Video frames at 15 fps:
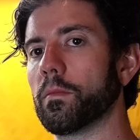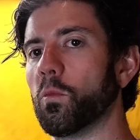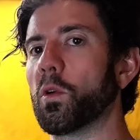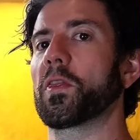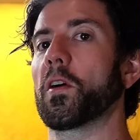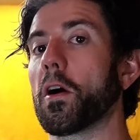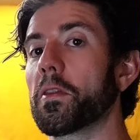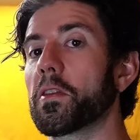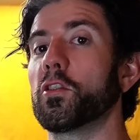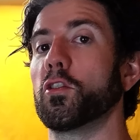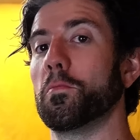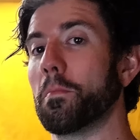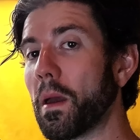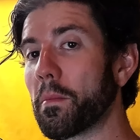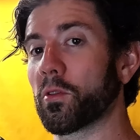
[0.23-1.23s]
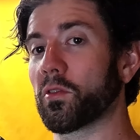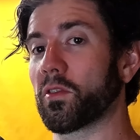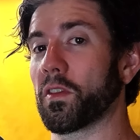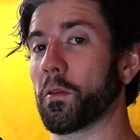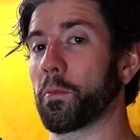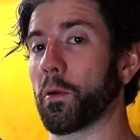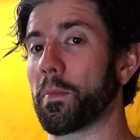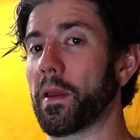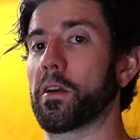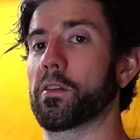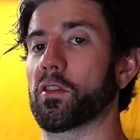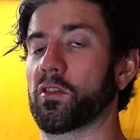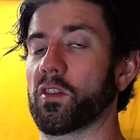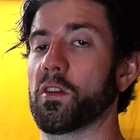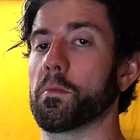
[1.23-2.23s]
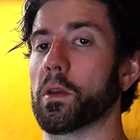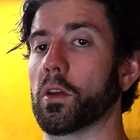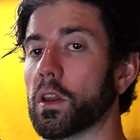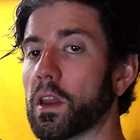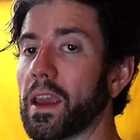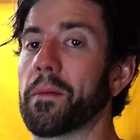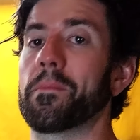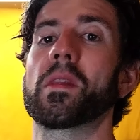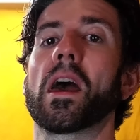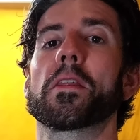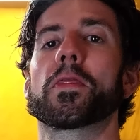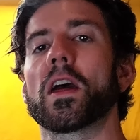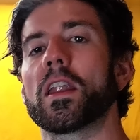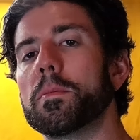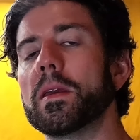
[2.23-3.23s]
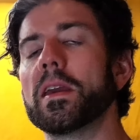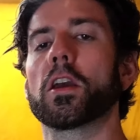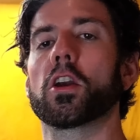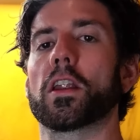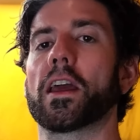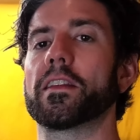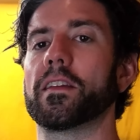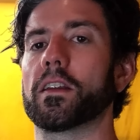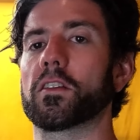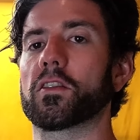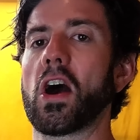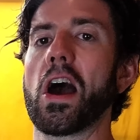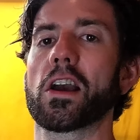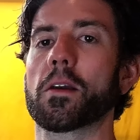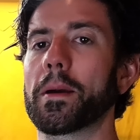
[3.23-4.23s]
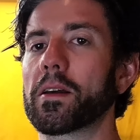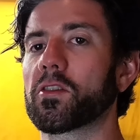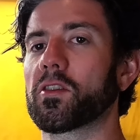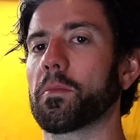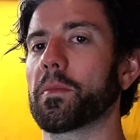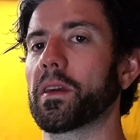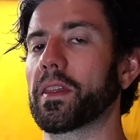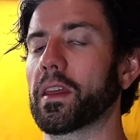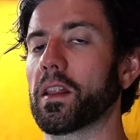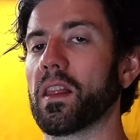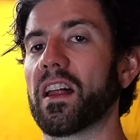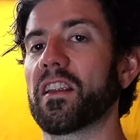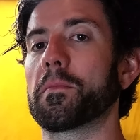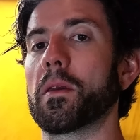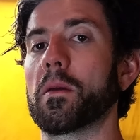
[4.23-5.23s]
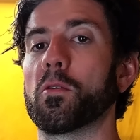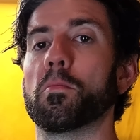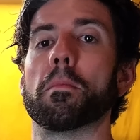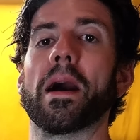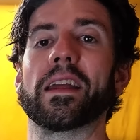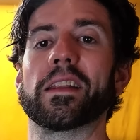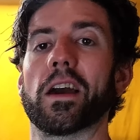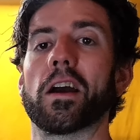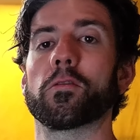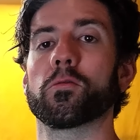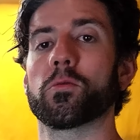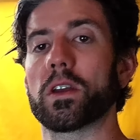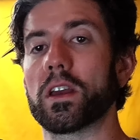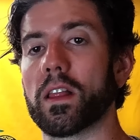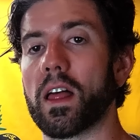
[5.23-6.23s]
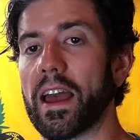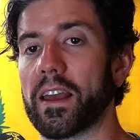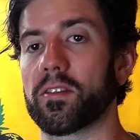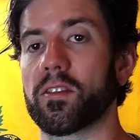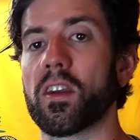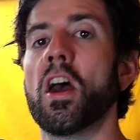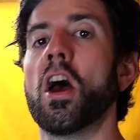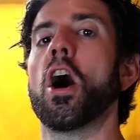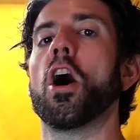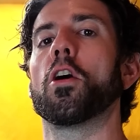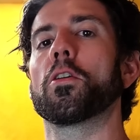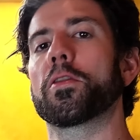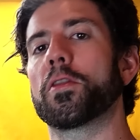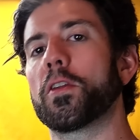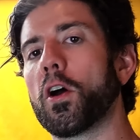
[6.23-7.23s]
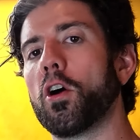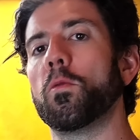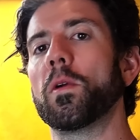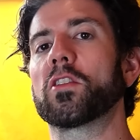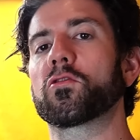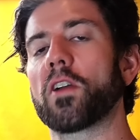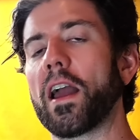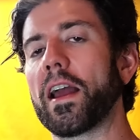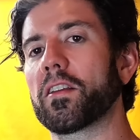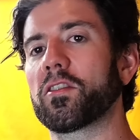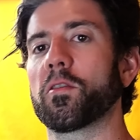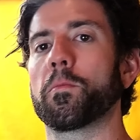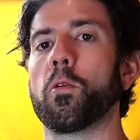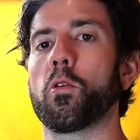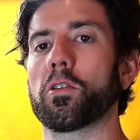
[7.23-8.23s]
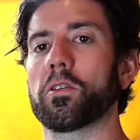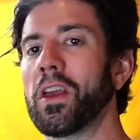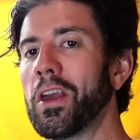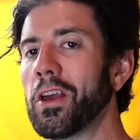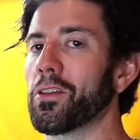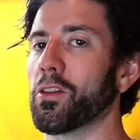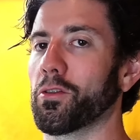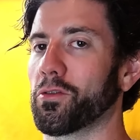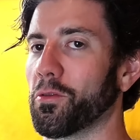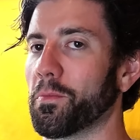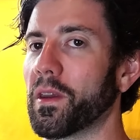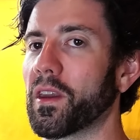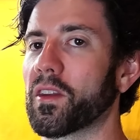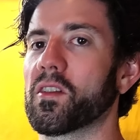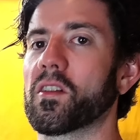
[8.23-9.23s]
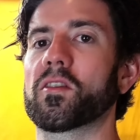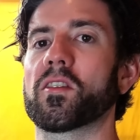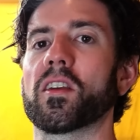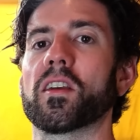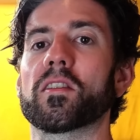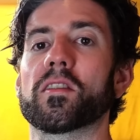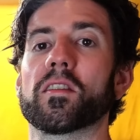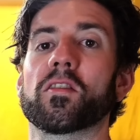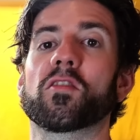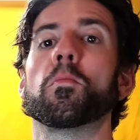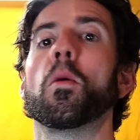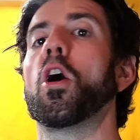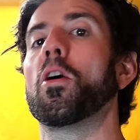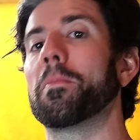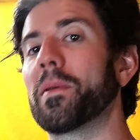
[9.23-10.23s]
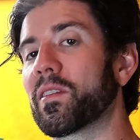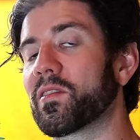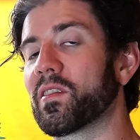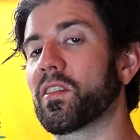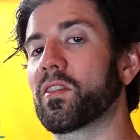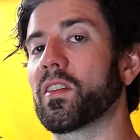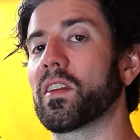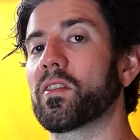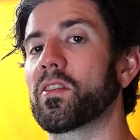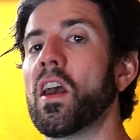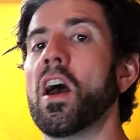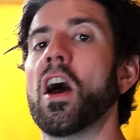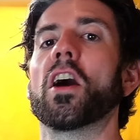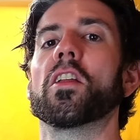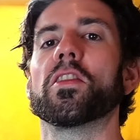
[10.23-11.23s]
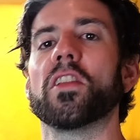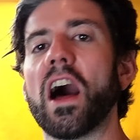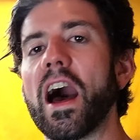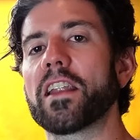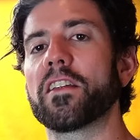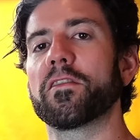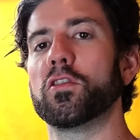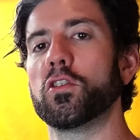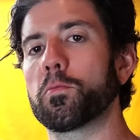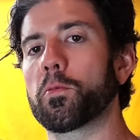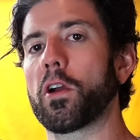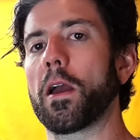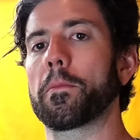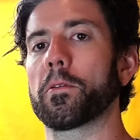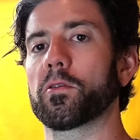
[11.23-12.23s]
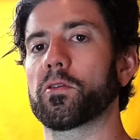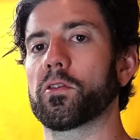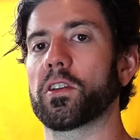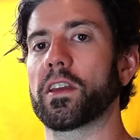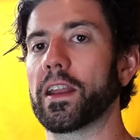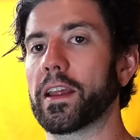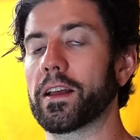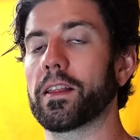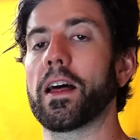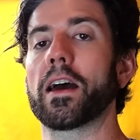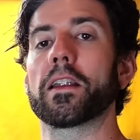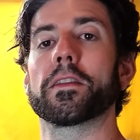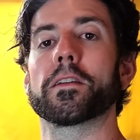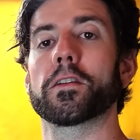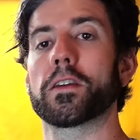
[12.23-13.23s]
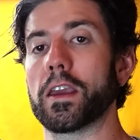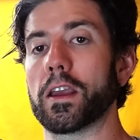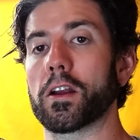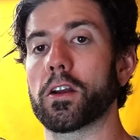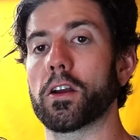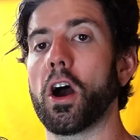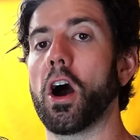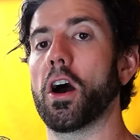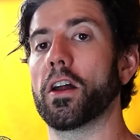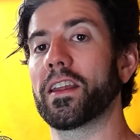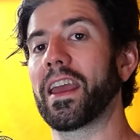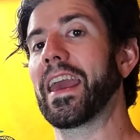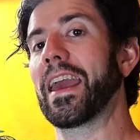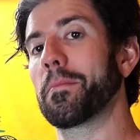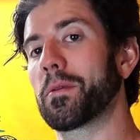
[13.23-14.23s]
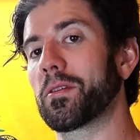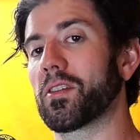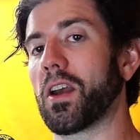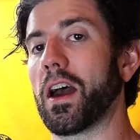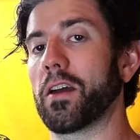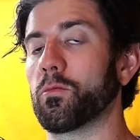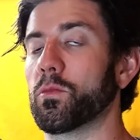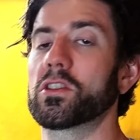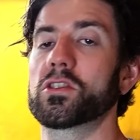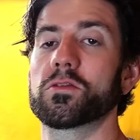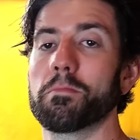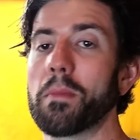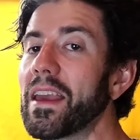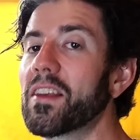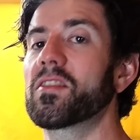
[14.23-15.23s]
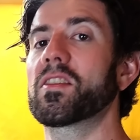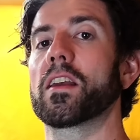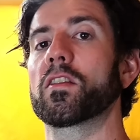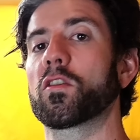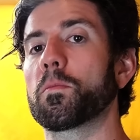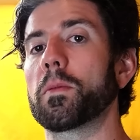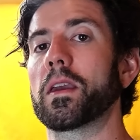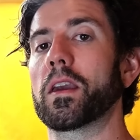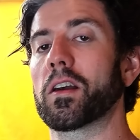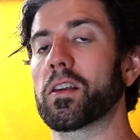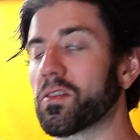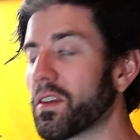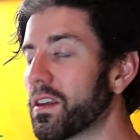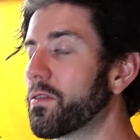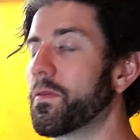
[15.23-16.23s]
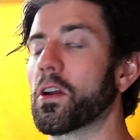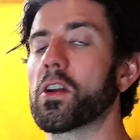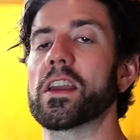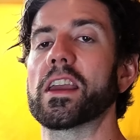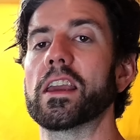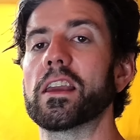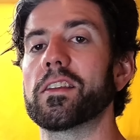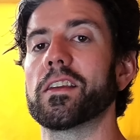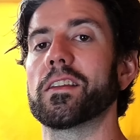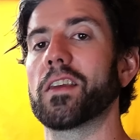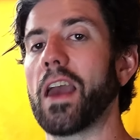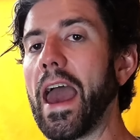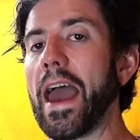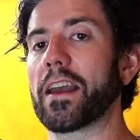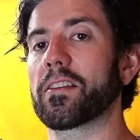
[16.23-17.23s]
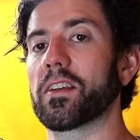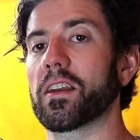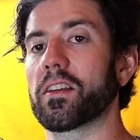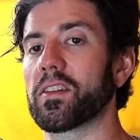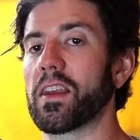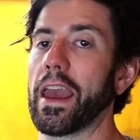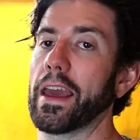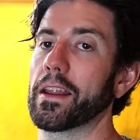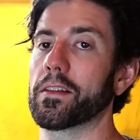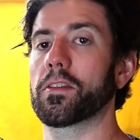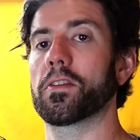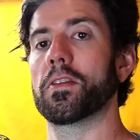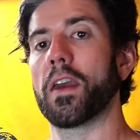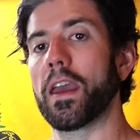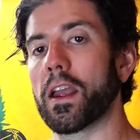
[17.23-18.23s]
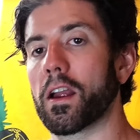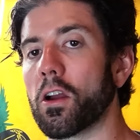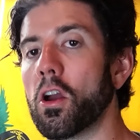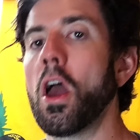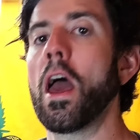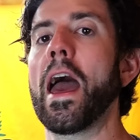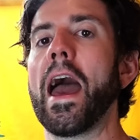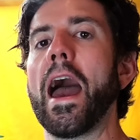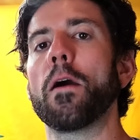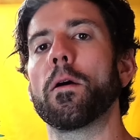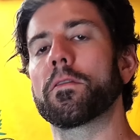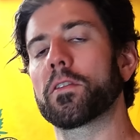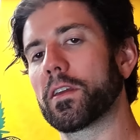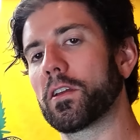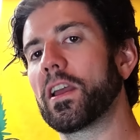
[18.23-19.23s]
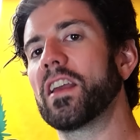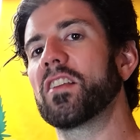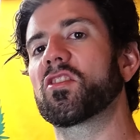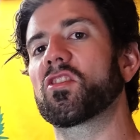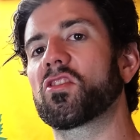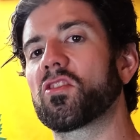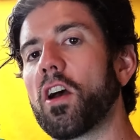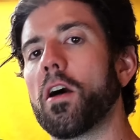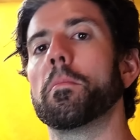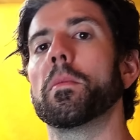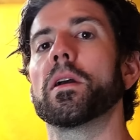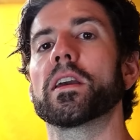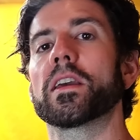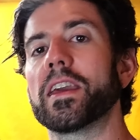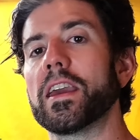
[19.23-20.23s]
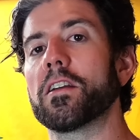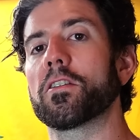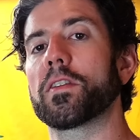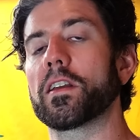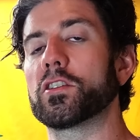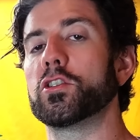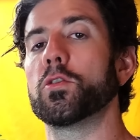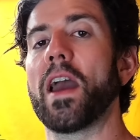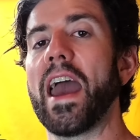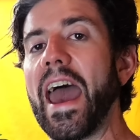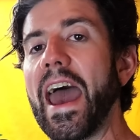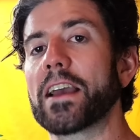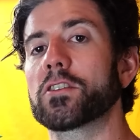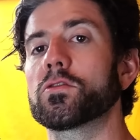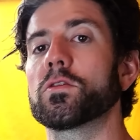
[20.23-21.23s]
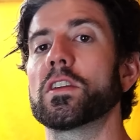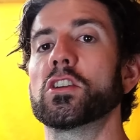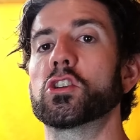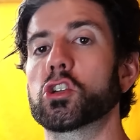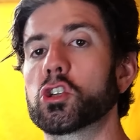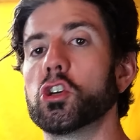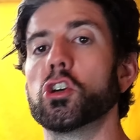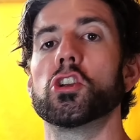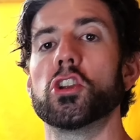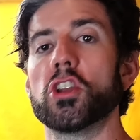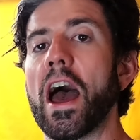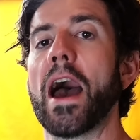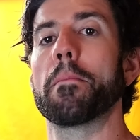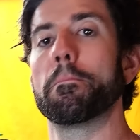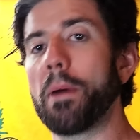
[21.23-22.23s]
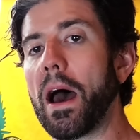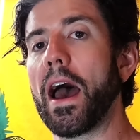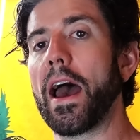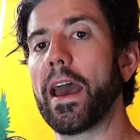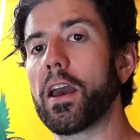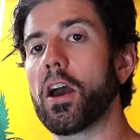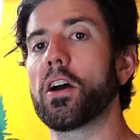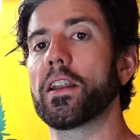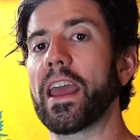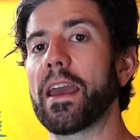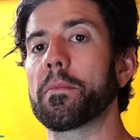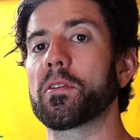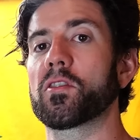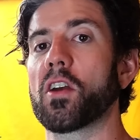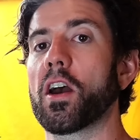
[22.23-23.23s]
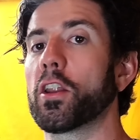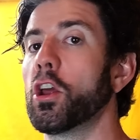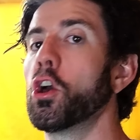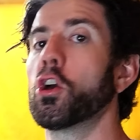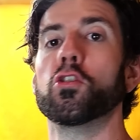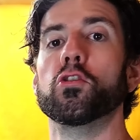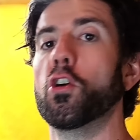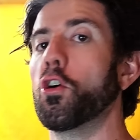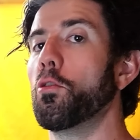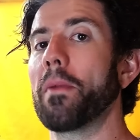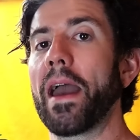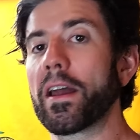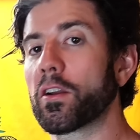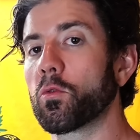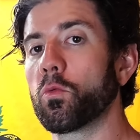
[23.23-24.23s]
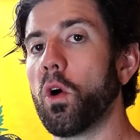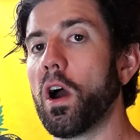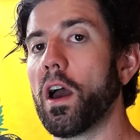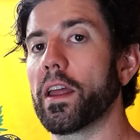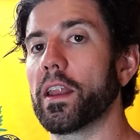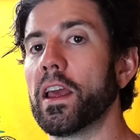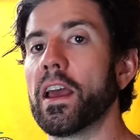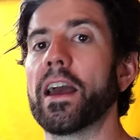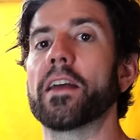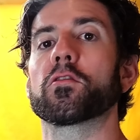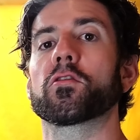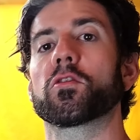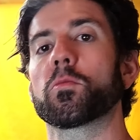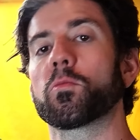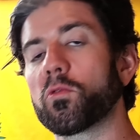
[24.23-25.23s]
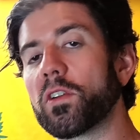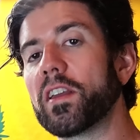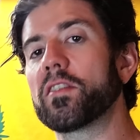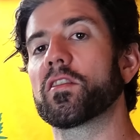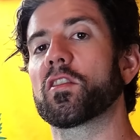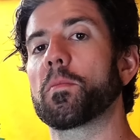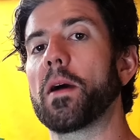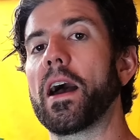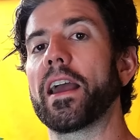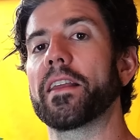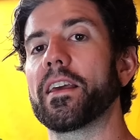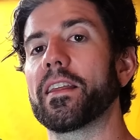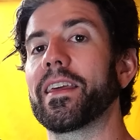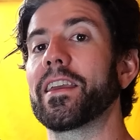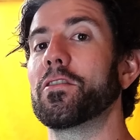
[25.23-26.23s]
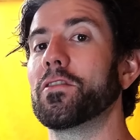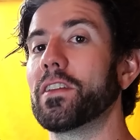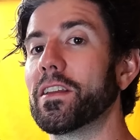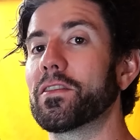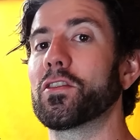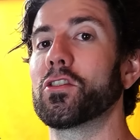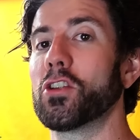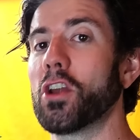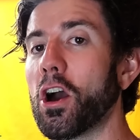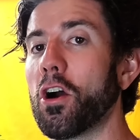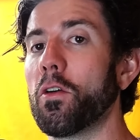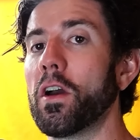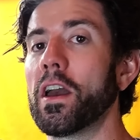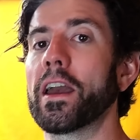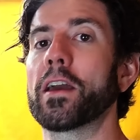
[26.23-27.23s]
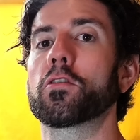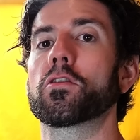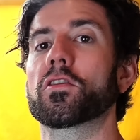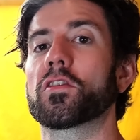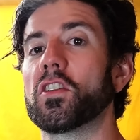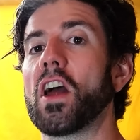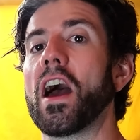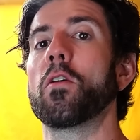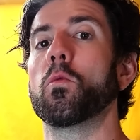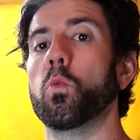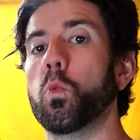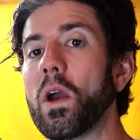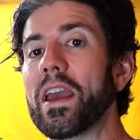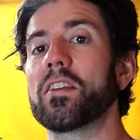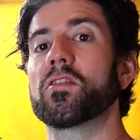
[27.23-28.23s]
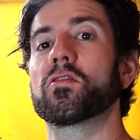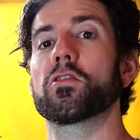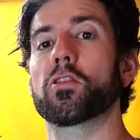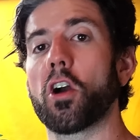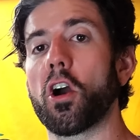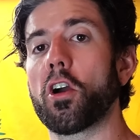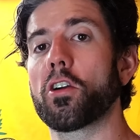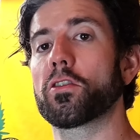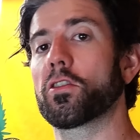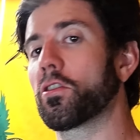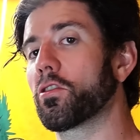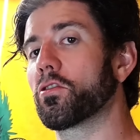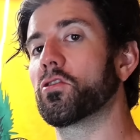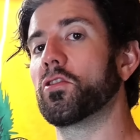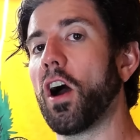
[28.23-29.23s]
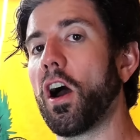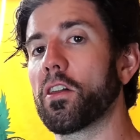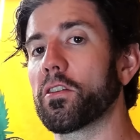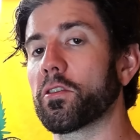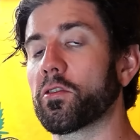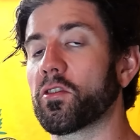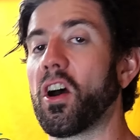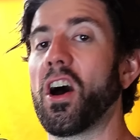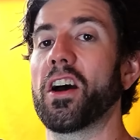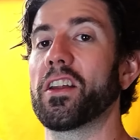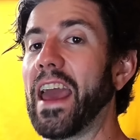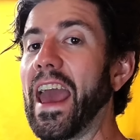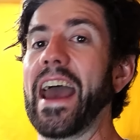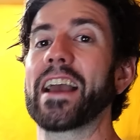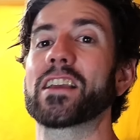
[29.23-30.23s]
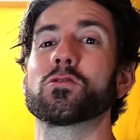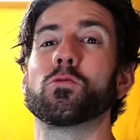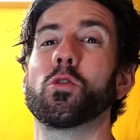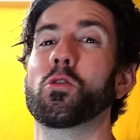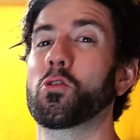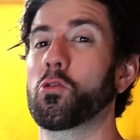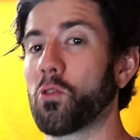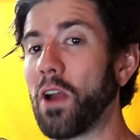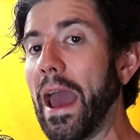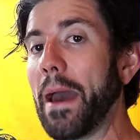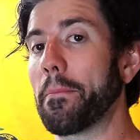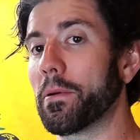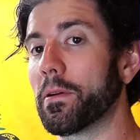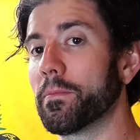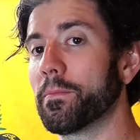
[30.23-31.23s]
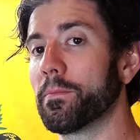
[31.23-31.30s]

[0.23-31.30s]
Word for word: With all the new members of the preparedness community, I thought it'd be a good idea to talk about something that a lot of people might not realize. Although we try to support local businesses and small businesses, a lot of new preppers are getting a lot of their gear on Amazon, which makes sense because it's very easy to access and it's there. However, there is some gear that you actually should not buy on Amazon no matter what. And there's some reasons behind that that you need to know in order to not waste your hard-earned dollars on actual crap.